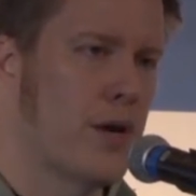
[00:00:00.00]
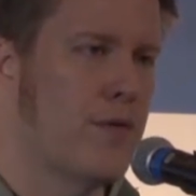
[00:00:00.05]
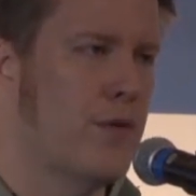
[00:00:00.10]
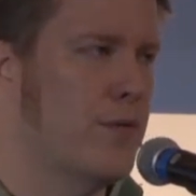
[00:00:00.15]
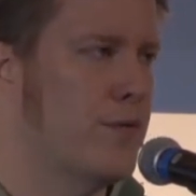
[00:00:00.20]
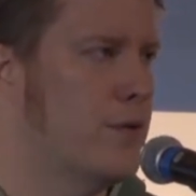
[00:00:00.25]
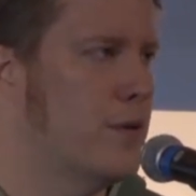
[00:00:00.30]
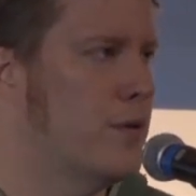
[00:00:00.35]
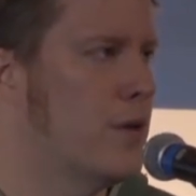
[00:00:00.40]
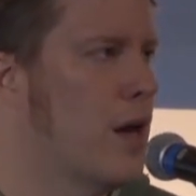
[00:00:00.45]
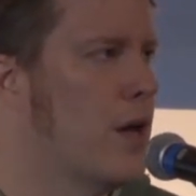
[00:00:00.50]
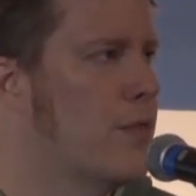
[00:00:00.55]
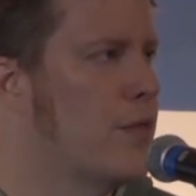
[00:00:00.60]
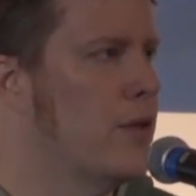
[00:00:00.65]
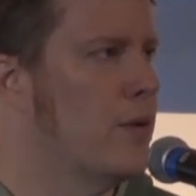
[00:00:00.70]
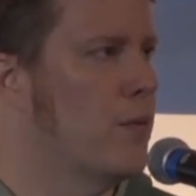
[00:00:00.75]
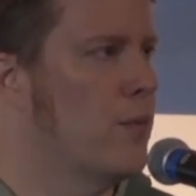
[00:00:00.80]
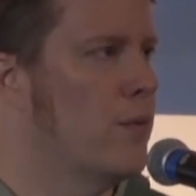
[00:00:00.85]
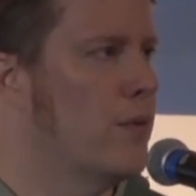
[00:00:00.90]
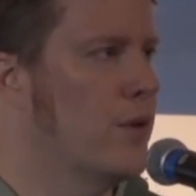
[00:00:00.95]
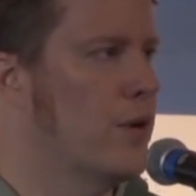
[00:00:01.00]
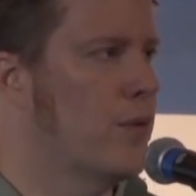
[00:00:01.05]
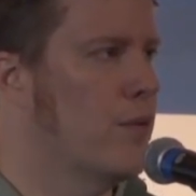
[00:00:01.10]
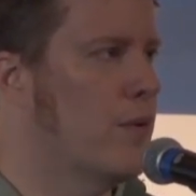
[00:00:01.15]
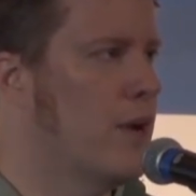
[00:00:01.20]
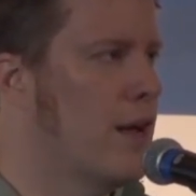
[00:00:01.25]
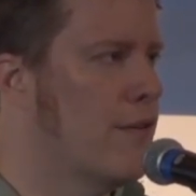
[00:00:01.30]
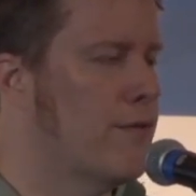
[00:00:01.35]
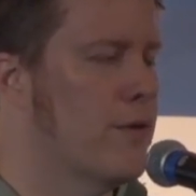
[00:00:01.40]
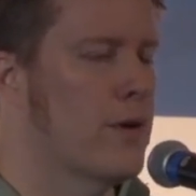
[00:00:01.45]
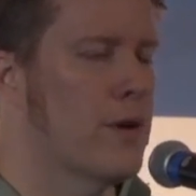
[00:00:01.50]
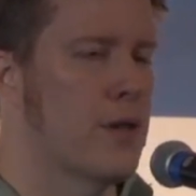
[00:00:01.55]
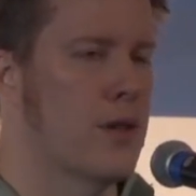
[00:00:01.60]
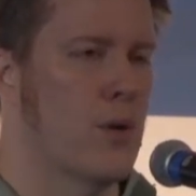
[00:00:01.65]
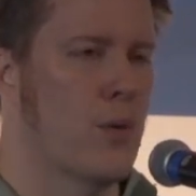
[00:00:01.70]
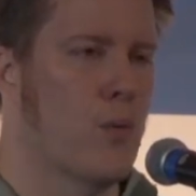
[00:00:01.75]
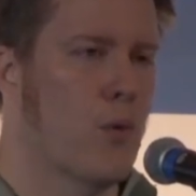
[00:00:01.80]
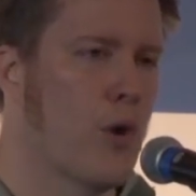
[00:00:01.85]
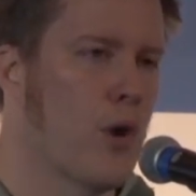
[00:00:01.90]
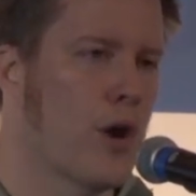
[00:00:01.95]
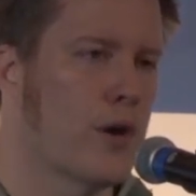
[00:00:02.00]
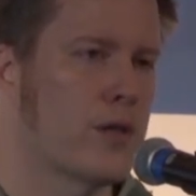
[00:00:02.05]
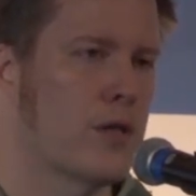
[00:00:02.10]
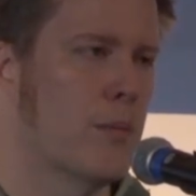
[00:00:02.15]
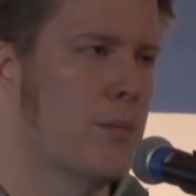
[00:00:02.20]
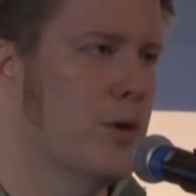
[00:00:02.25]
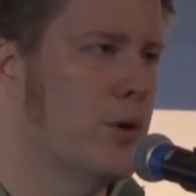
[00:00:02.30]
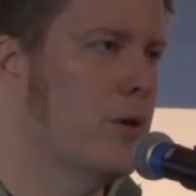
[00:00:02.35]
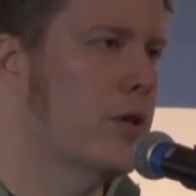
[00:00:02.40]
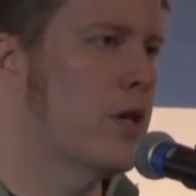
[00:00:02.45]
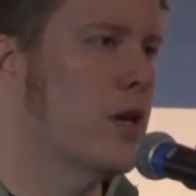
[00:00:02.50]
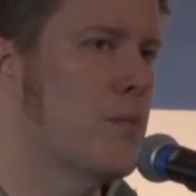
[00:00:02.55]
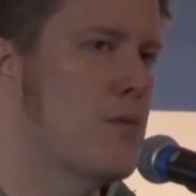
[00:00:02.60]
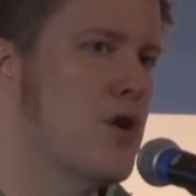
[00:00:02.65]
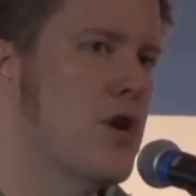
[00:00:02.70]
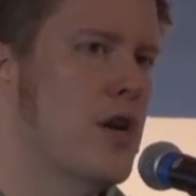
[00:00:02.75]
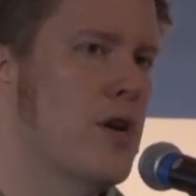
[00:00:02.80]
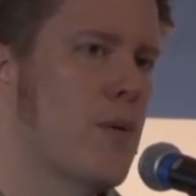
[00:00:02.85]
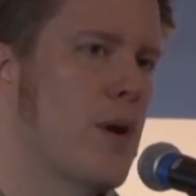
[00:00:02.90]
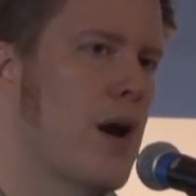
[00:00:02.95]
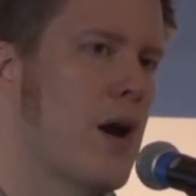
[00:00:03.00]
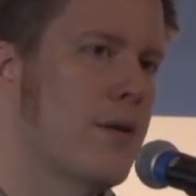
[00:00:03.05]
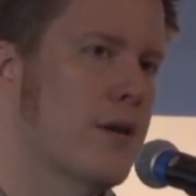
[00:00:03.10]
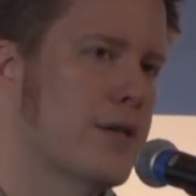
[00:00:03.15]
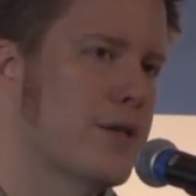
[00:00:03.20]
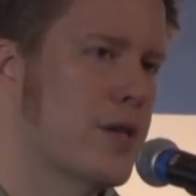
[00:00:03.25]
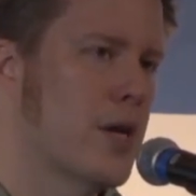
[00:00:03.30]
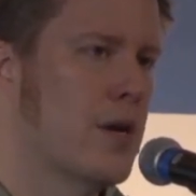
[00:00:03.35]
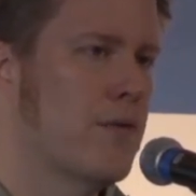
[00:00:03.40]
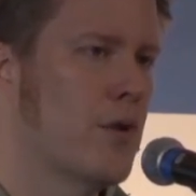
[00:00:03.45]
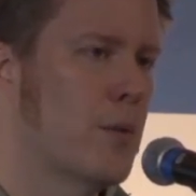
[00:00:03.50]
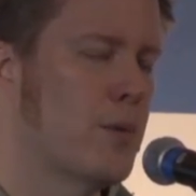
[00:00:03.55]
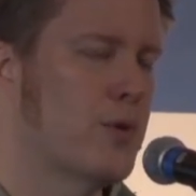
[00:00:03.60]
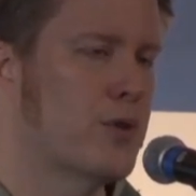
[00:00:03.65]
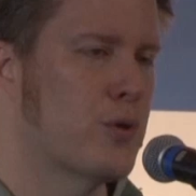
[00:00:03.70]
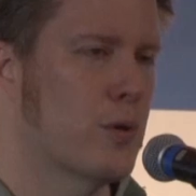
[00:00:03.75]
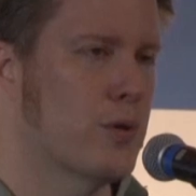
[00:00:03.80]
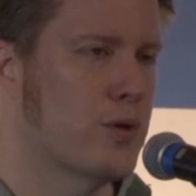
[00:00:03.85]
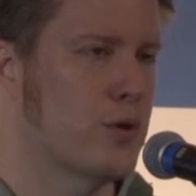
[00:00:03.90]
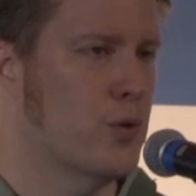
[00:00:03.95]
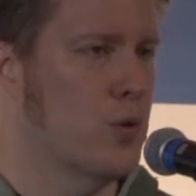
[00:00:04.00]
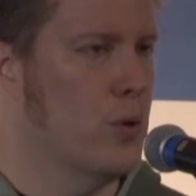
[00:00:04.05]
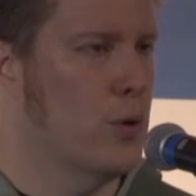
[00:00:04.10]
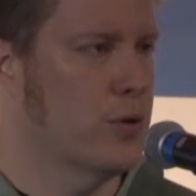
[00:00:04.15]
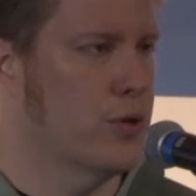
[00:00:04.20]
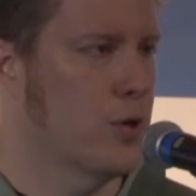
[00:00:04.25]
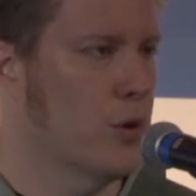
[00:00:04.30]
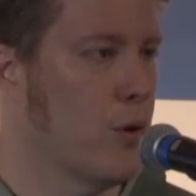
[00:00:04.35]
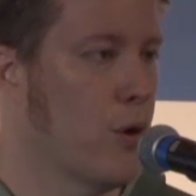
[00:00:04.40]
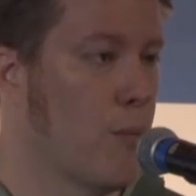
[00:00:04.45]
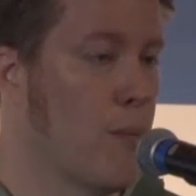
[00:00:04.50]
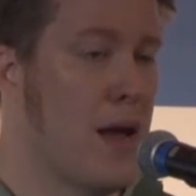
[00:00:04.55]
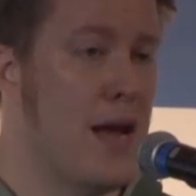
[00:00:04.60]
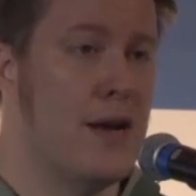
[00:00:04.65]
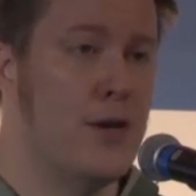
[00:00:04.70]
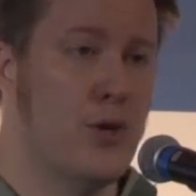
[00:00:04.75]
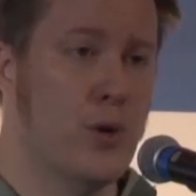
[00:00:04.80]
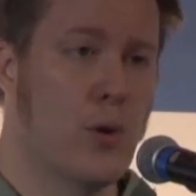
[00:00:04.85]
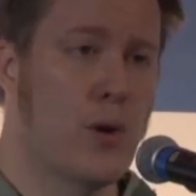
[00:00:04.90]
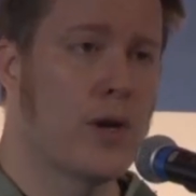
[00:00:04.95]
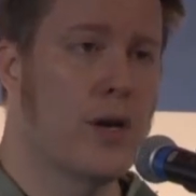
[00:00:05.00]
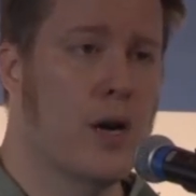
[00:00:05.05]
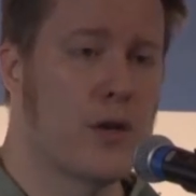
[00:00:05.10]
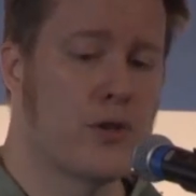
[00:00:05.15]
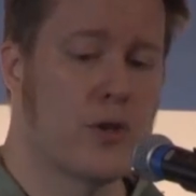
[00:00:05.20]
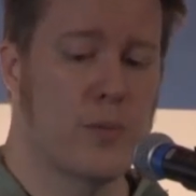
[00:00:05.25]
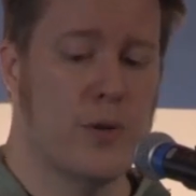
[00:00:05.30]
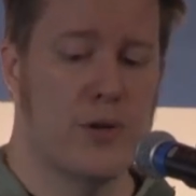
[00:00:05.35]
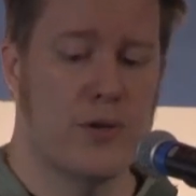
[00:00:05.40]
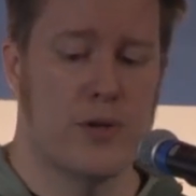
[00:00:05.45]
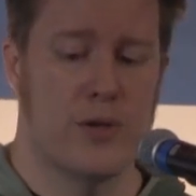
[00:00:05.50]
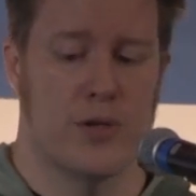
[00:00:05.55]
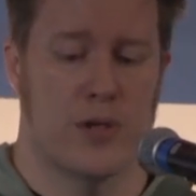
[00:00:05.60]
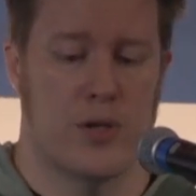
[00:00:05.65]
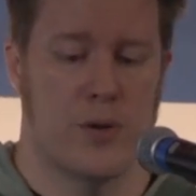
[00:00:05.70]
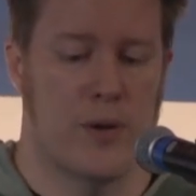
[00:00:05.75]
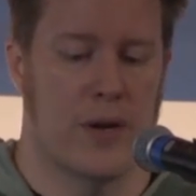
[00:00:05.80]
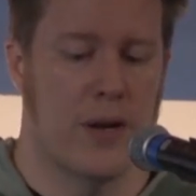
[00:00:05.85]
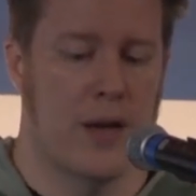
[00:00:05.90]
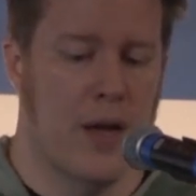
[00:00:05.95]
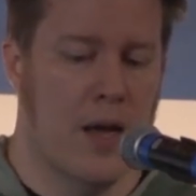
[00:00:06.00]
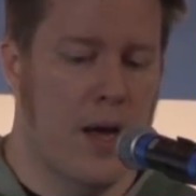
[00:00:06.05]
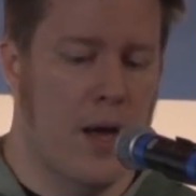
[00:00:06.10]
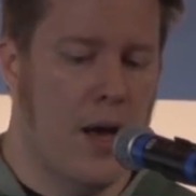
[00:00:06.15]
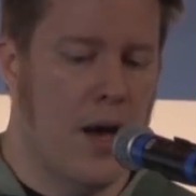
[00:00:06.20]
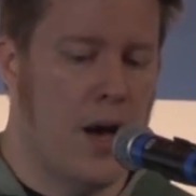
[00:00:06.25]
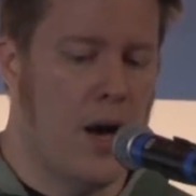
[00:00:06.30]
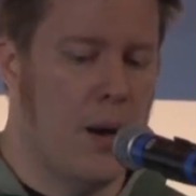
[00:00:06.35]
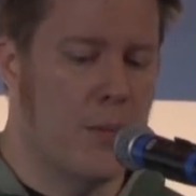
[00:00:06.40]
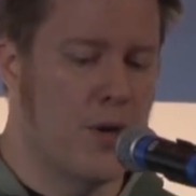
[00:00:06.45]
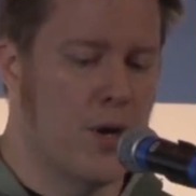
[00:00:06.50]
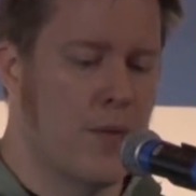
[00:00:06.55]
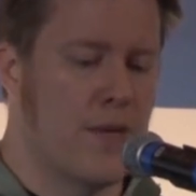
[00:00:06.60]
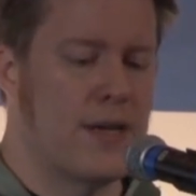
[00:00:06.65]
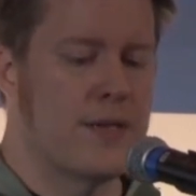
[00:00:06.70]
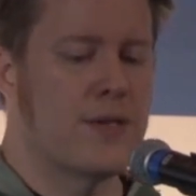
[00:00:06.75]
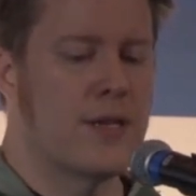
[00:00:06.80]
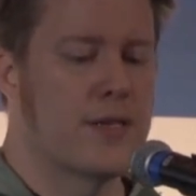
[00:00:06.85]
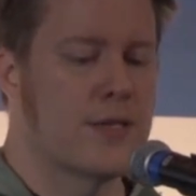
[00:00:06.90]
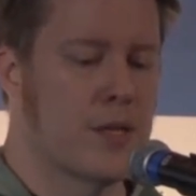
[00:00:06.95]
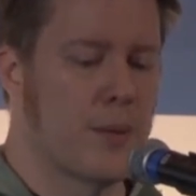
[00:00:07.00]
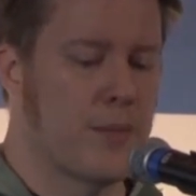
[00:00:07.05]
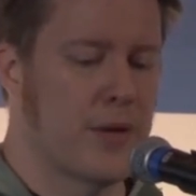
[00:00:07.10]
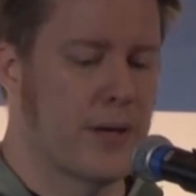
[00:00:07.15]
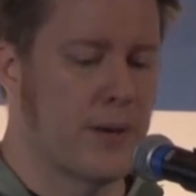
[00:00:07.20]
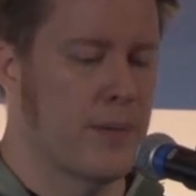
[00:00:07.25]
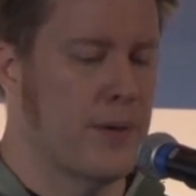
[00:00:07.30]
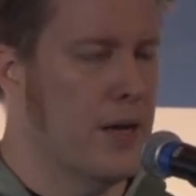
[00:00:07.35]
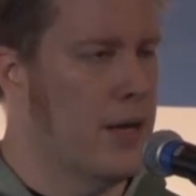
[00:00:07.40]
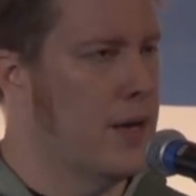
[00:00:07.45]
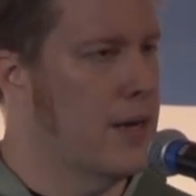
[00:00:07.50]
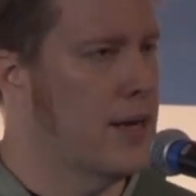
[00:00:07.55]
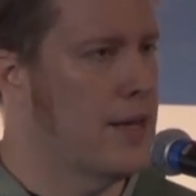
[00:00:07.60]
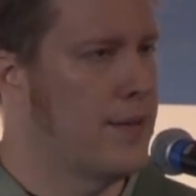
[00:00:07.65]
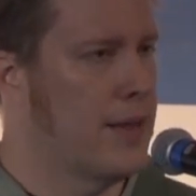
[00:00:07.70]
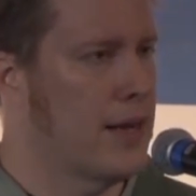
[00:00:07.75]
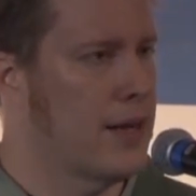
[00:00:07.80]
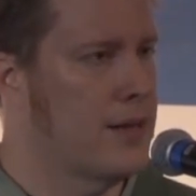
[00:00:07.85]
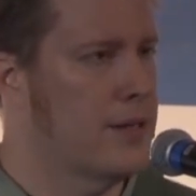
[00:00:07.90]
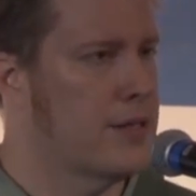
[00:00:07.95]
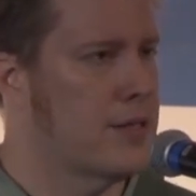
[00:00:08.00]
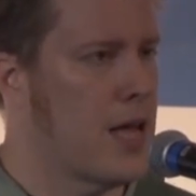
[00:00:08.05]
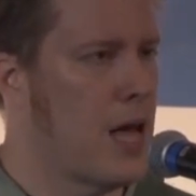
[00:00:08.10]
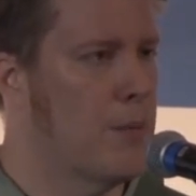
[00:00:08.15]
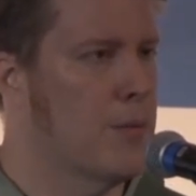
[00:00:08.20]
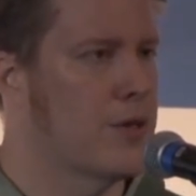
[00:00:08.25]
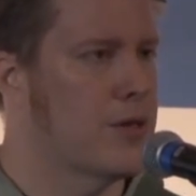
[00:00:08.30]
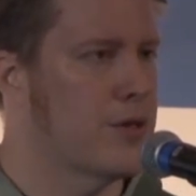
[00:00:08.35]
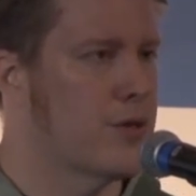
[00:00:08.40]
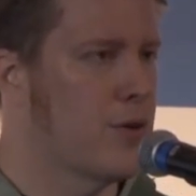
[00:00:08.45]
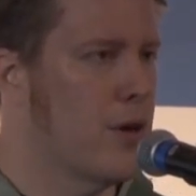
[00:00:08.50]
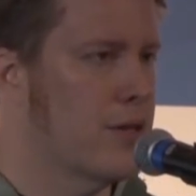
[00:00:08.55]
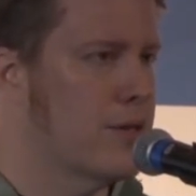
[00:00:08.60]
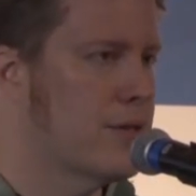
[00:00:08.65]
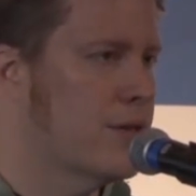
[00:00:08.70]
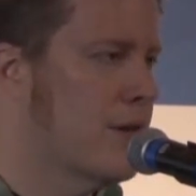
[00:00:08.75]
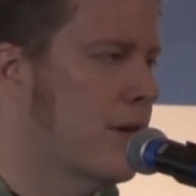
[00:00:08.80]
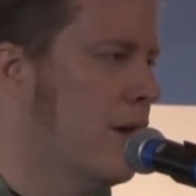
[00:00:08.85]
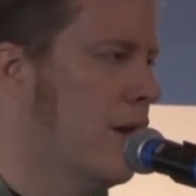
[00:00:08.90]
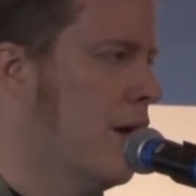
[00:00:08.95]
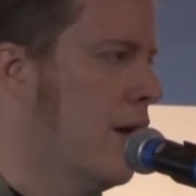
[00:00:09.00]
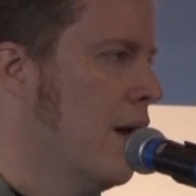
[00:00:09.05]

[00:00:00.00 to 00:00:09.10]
If you've done the effort and the work to build a community around a set of open source tools or made your contributions to it, that says something. And again, that can establish trust.